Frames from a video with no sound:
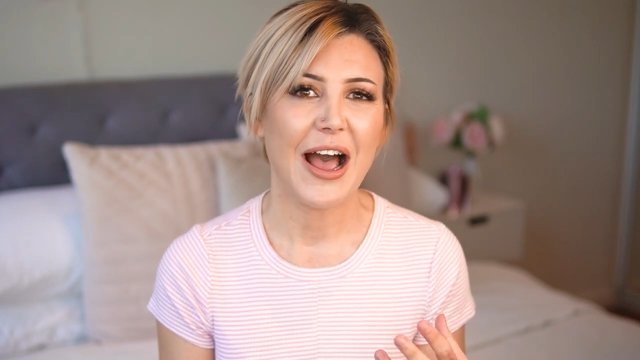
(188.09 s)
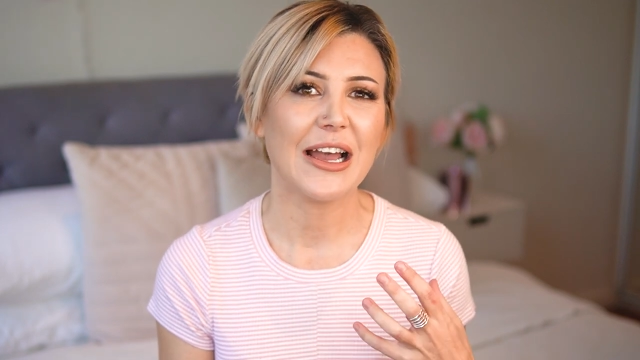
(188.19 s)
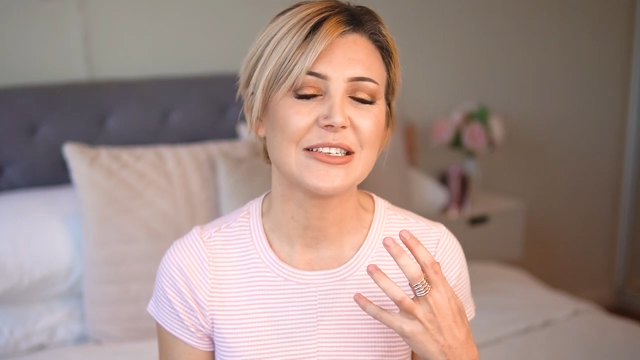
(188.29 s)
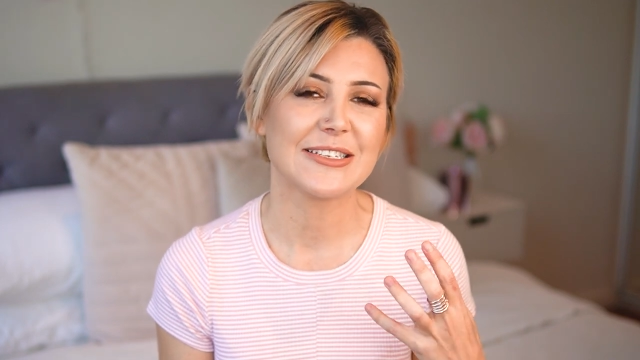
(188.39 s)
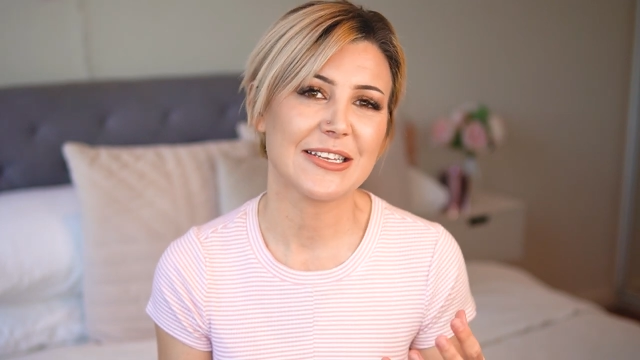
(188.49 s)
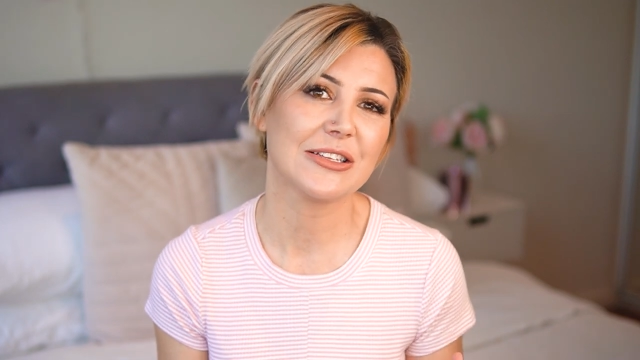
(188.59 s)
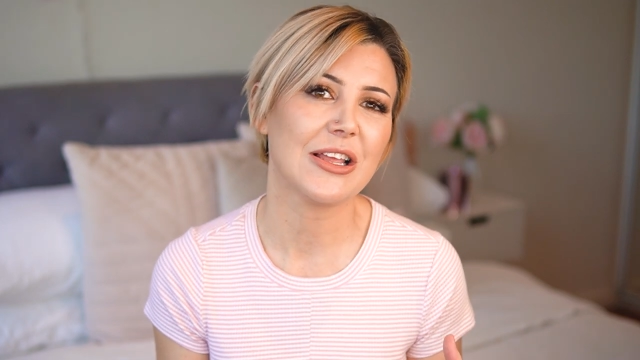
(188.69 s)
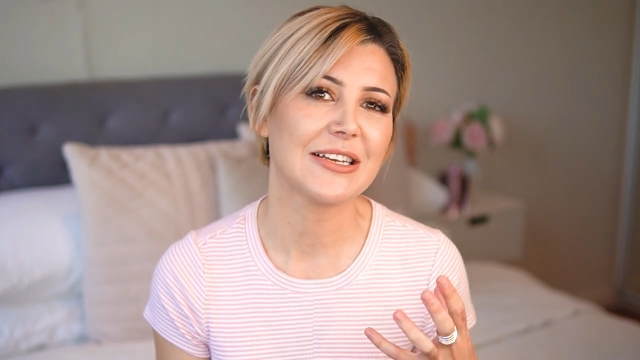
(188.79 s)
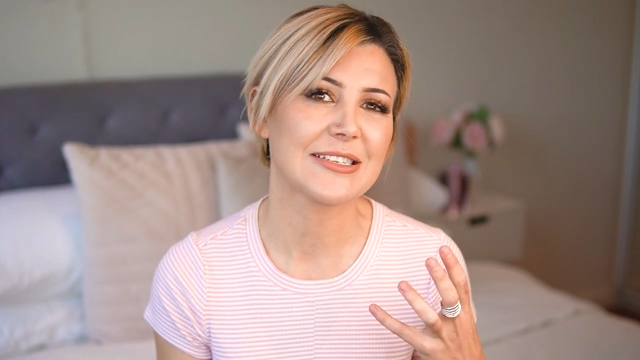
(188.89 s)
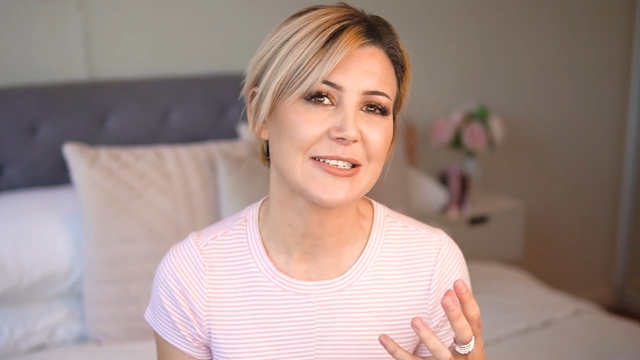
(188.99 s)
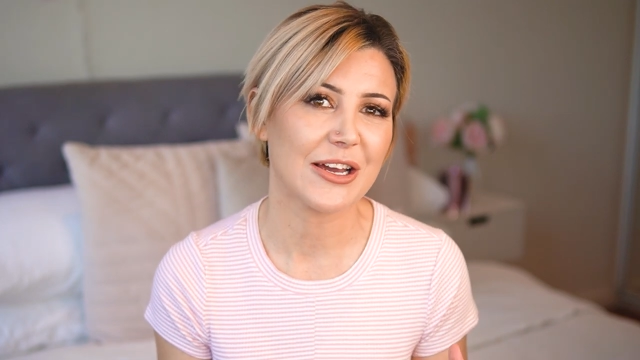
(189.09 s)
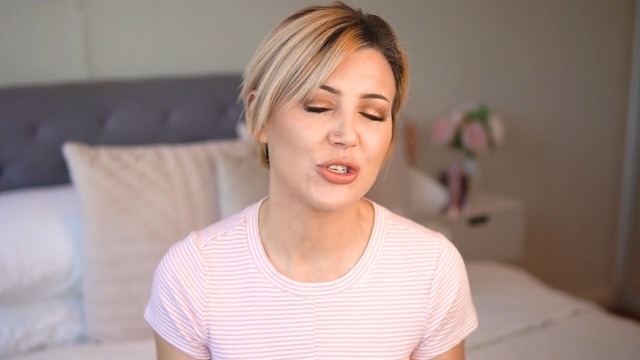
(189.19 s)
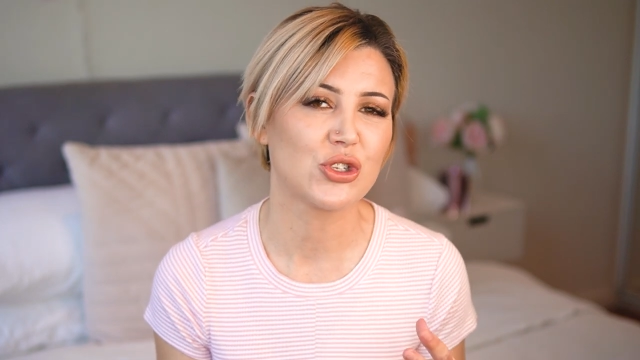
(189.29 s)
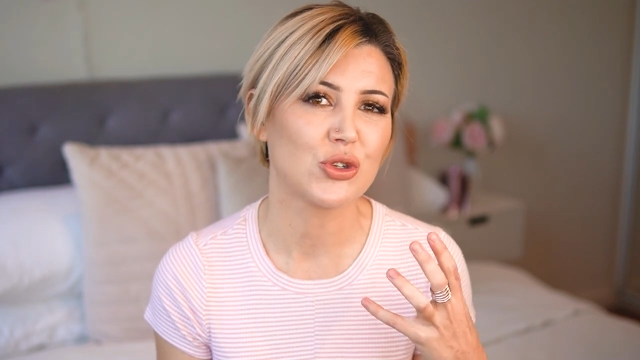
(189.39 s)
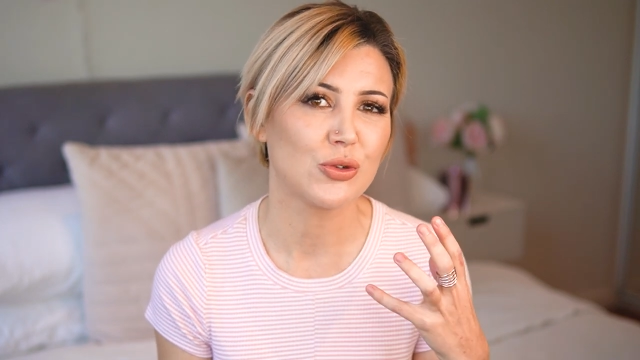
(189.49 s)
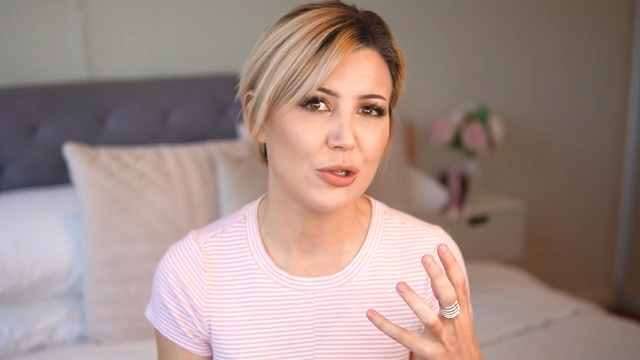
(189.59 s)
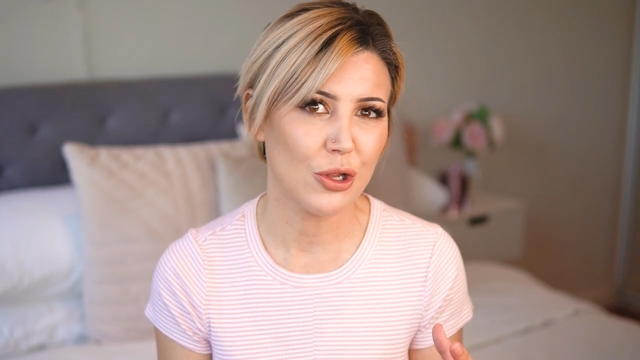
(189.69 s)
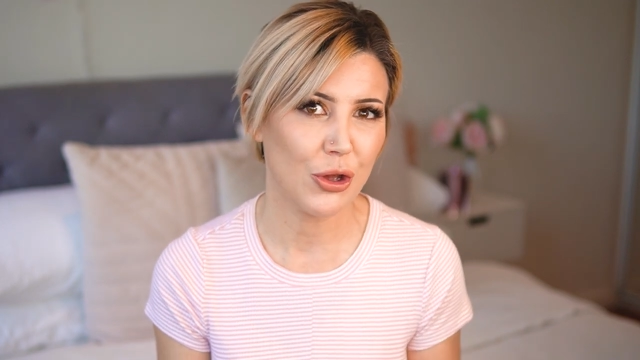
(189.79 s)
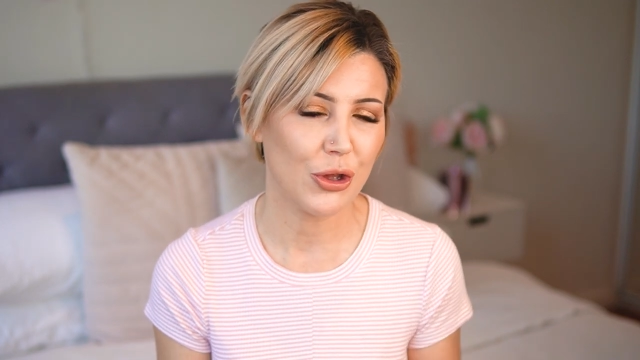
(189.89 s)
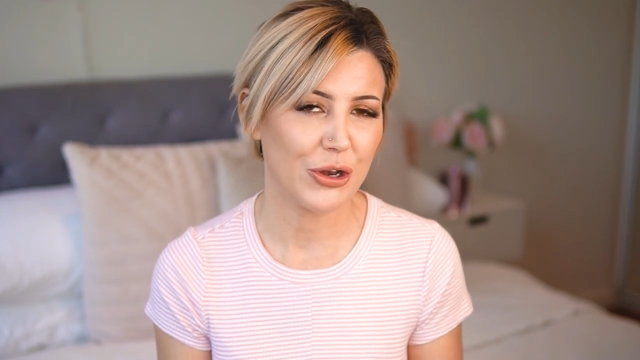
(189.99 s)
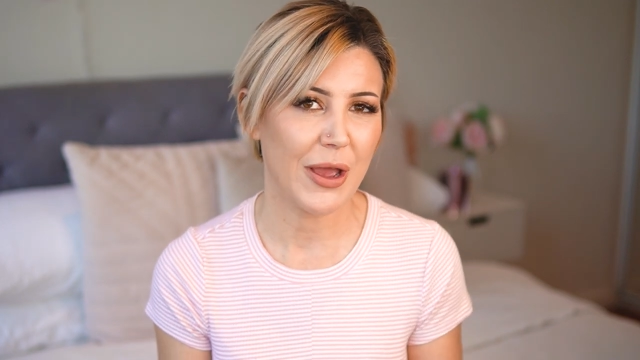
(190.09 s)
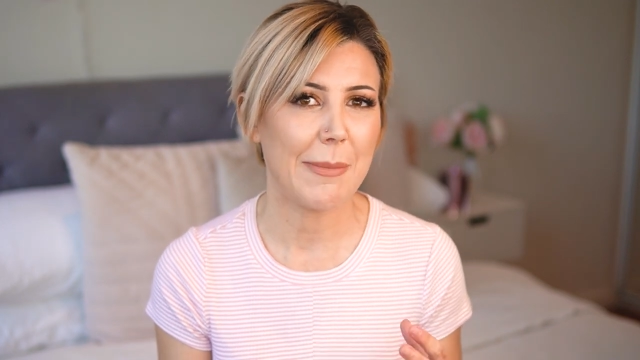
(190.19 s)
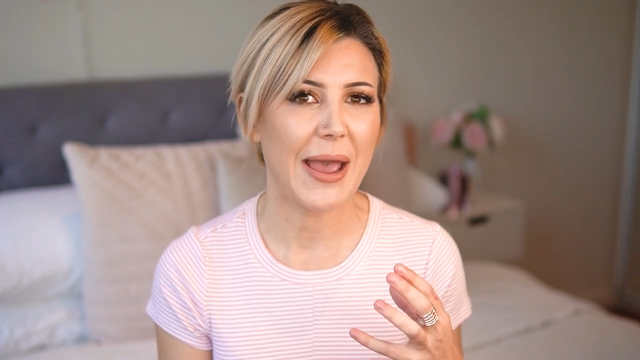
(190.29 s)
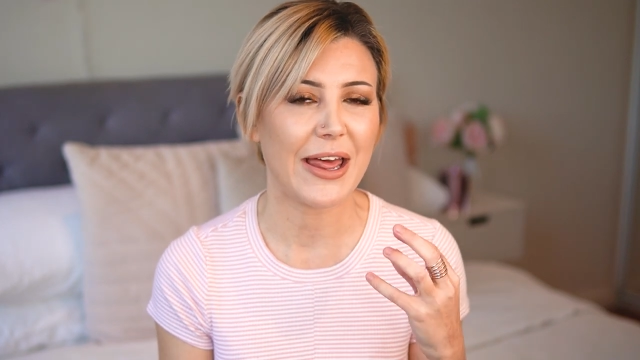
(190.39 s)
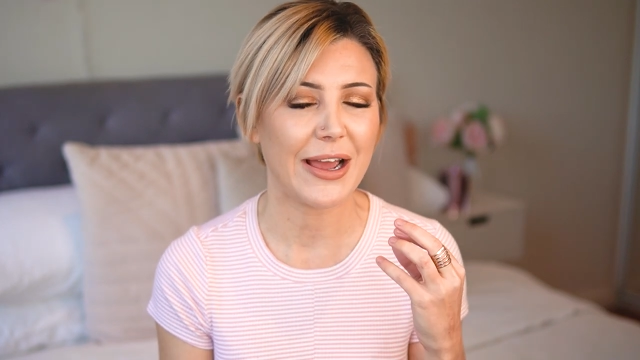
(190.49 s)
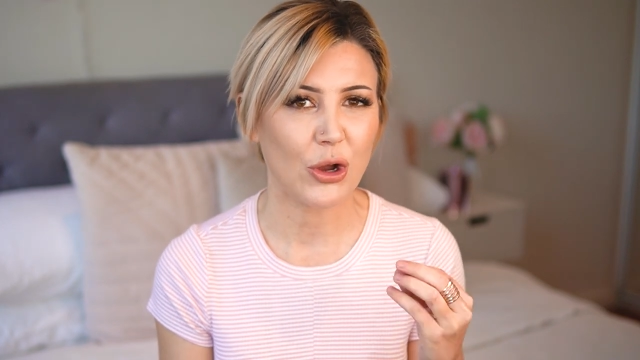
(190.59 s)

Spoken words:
until I started to learn about